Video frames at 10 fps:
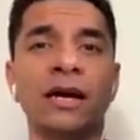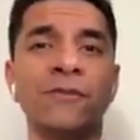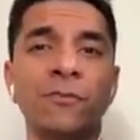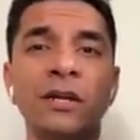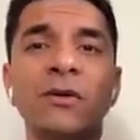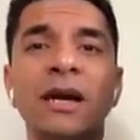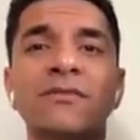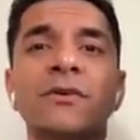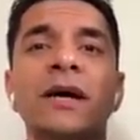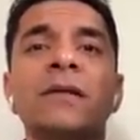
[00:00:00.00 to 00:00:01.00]
And if we don't
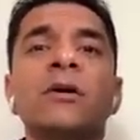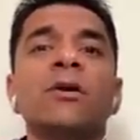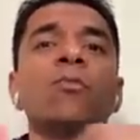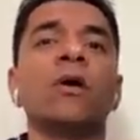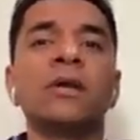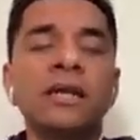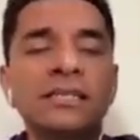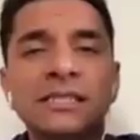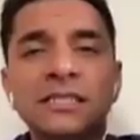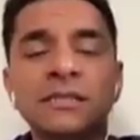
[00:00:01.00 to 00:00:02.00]
have the right amount of water in
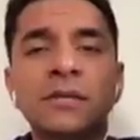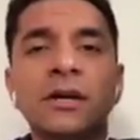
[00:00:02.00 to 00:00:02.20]
our system,